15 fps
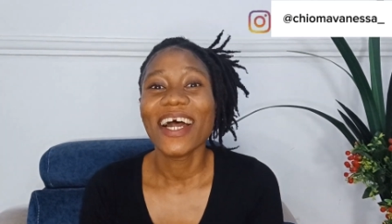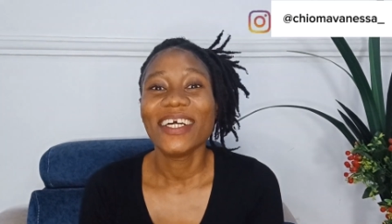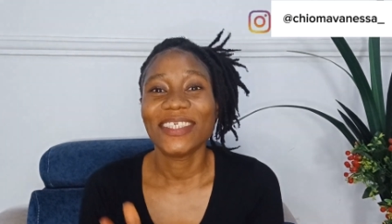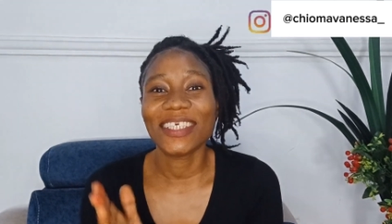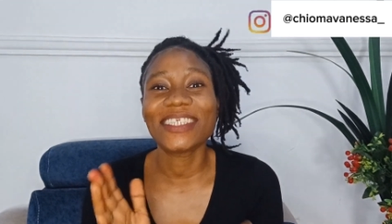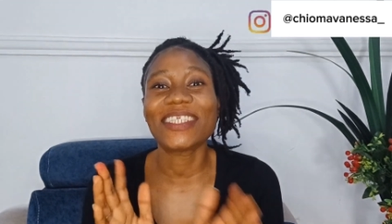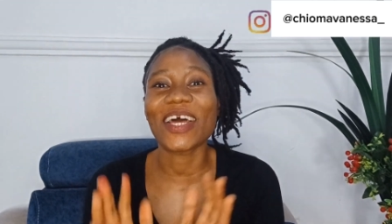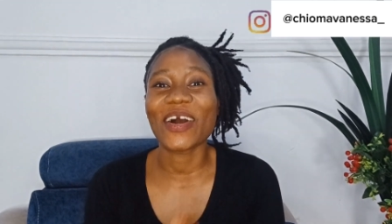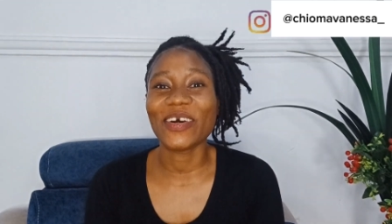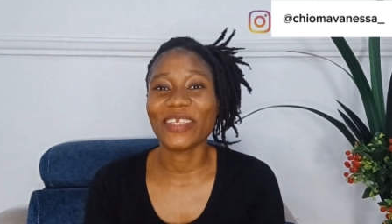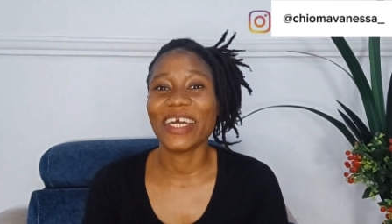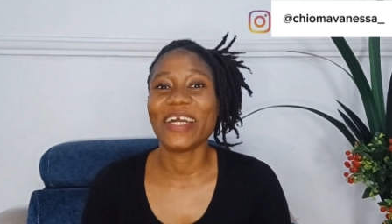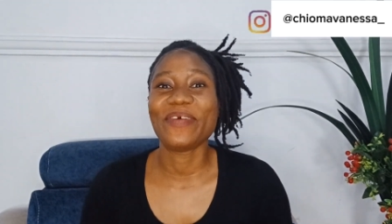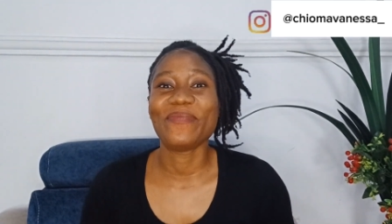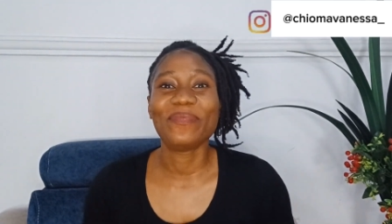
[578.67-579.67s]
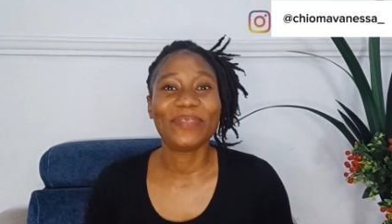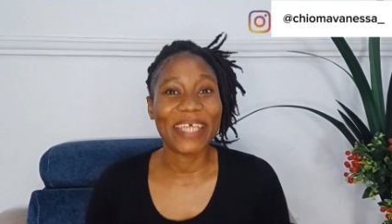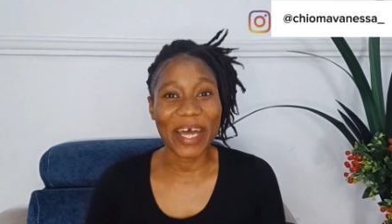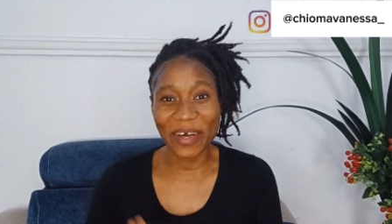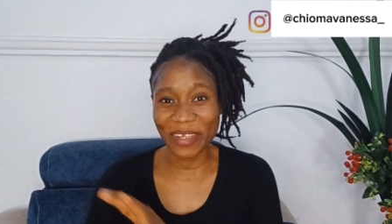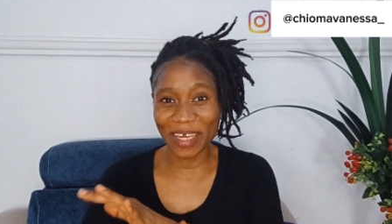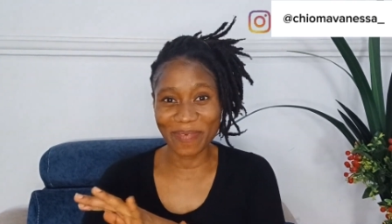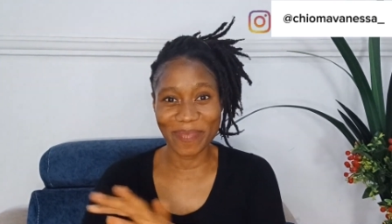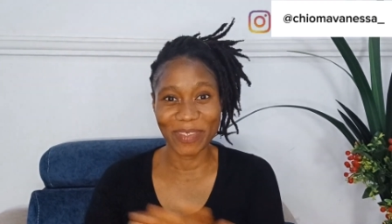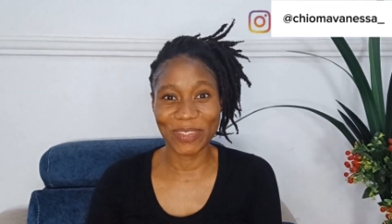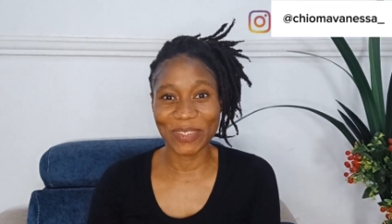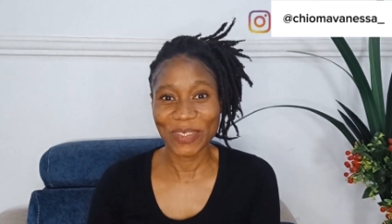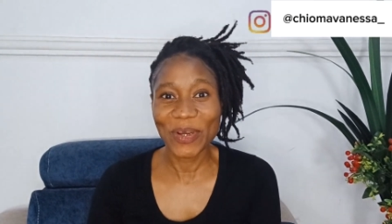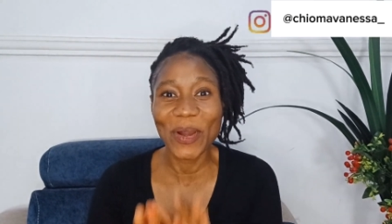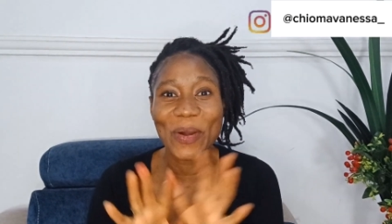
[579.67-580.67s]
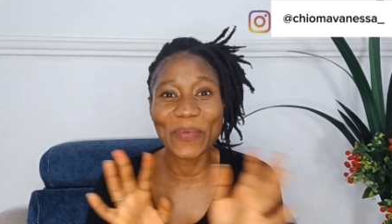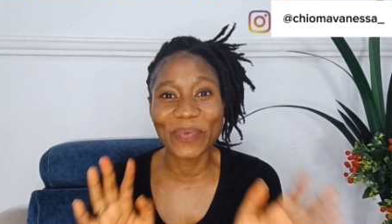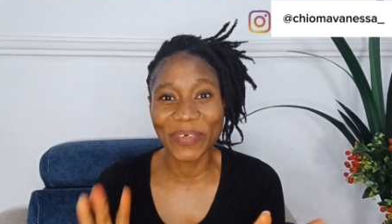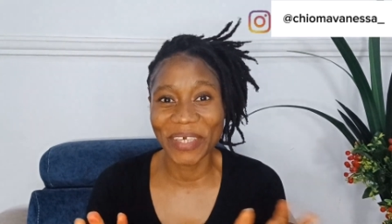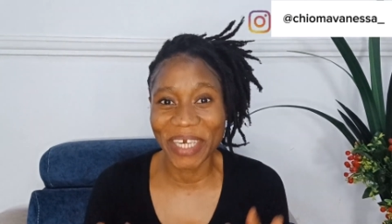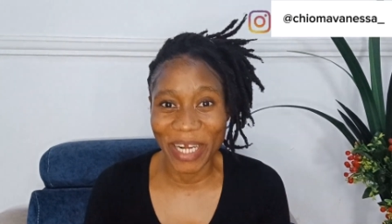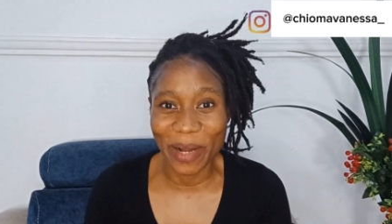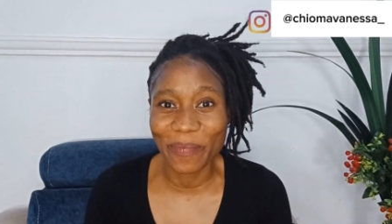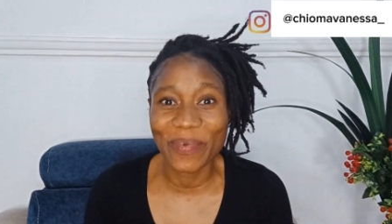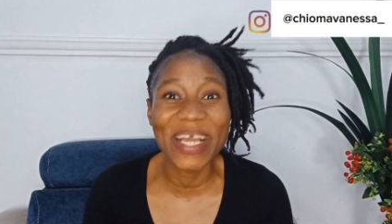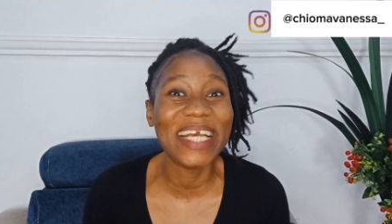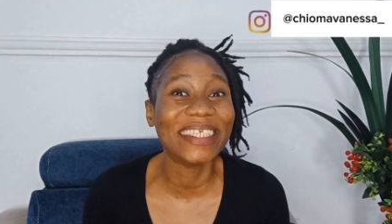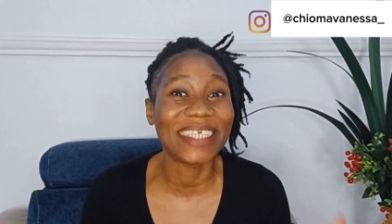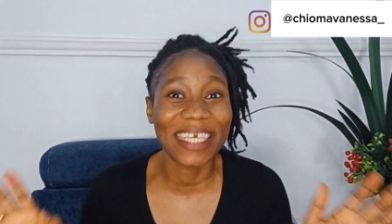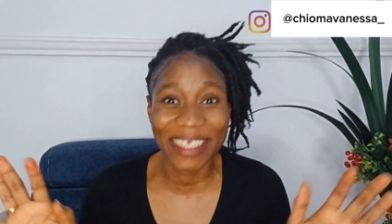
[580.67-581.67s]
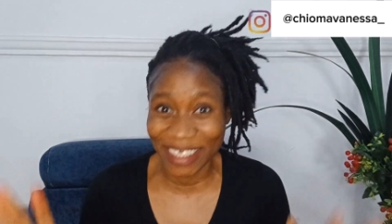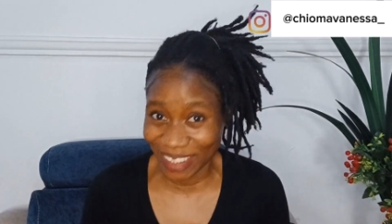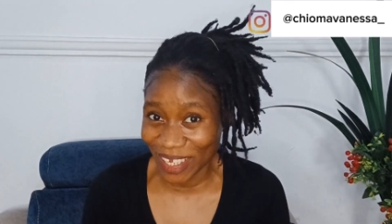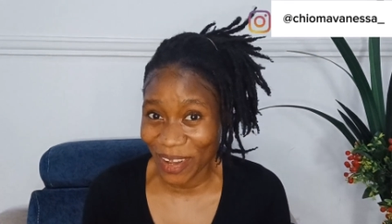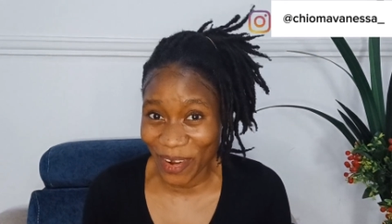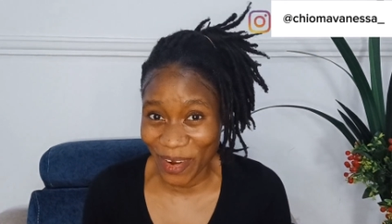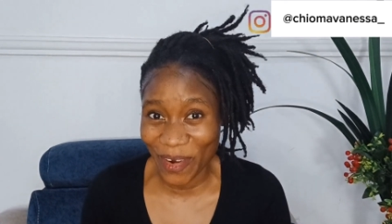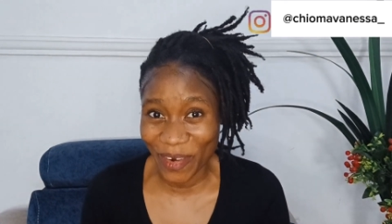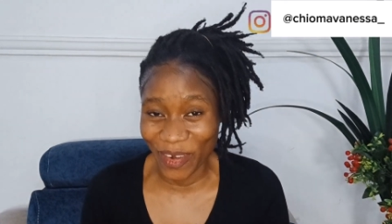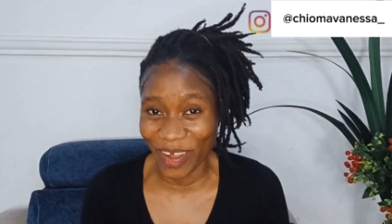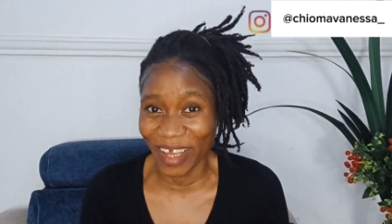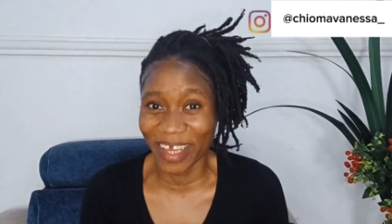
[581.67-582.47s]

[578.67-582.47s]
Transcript: just tell them the truth. Open up. Is it so?